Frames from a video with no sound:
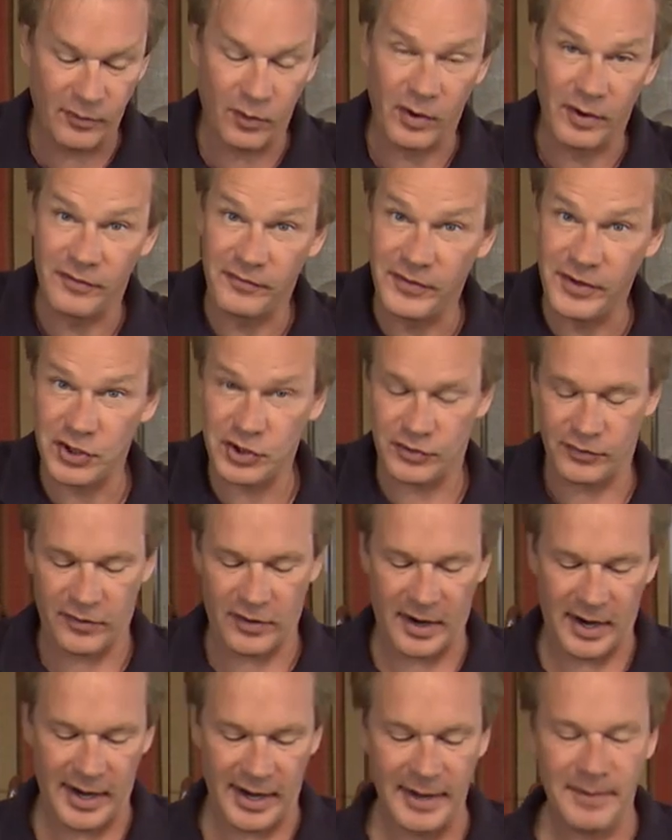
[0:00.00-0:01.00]
for a fish
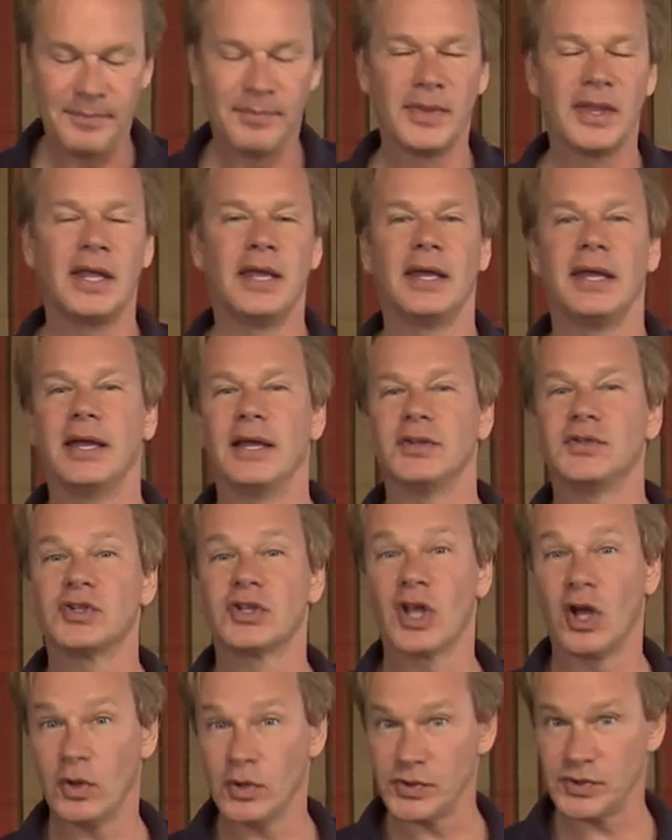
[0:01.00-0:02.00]
fry. It's
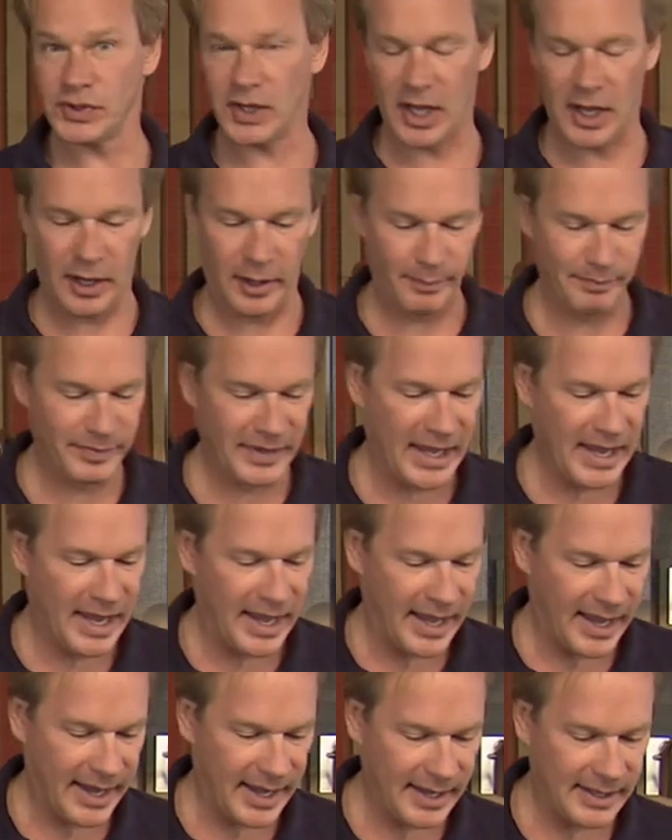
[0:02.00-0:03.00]
coleslaw,
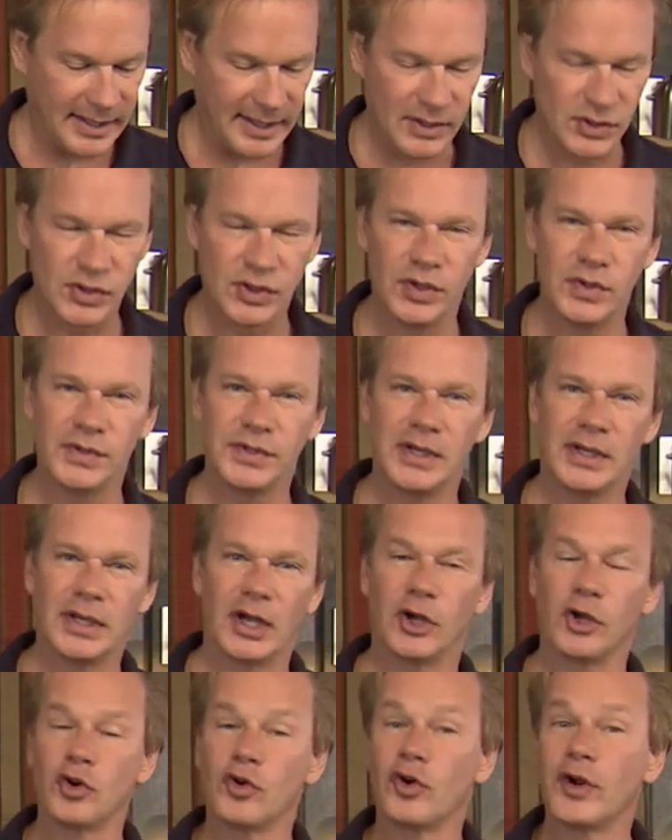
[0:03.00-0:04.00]
and it's using
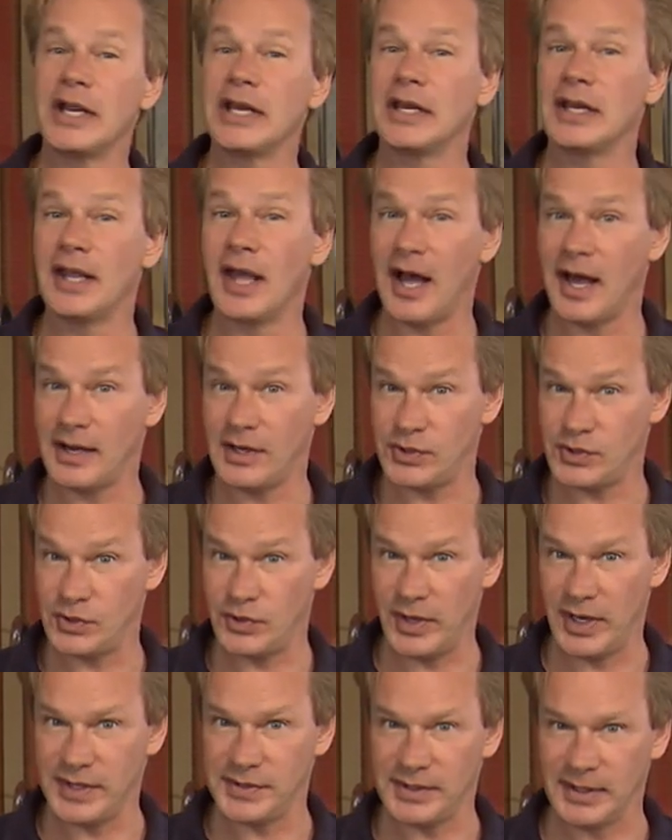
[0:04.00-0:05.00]
a Green Goddess
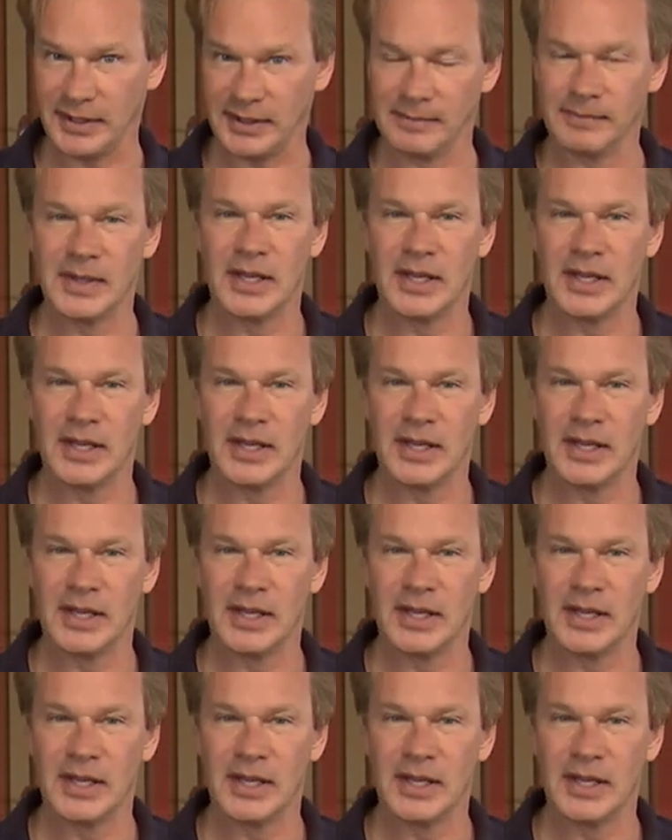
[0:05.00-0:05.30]
dressing.